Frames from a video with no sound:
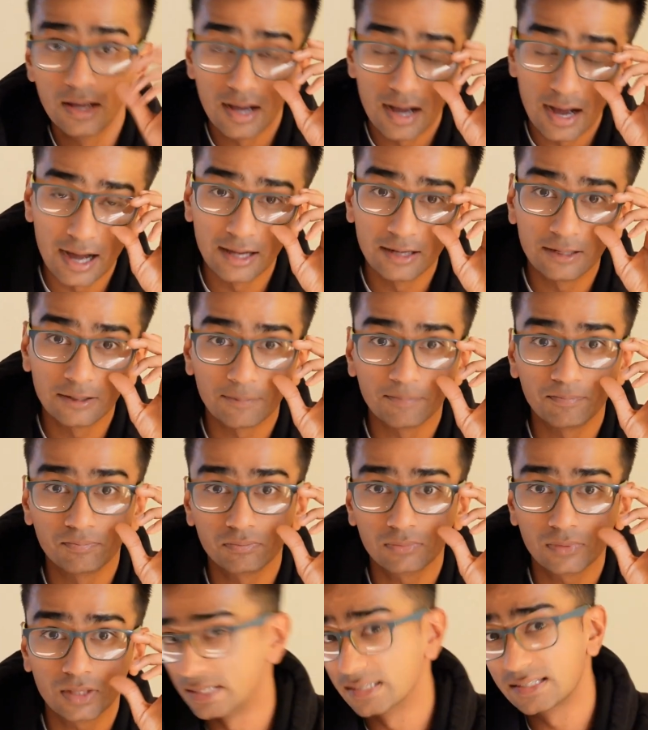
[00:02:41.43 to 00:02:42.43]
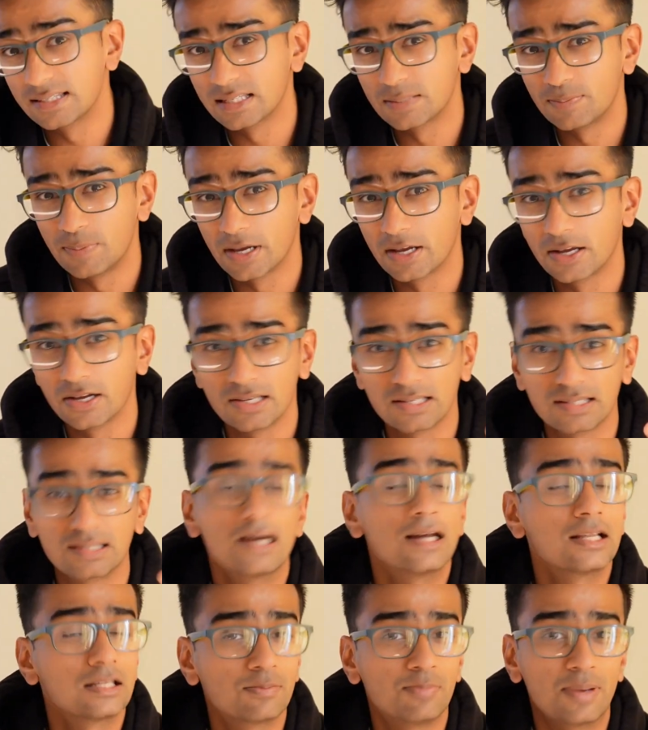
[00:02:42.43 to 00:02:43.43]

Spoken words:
And this is because that's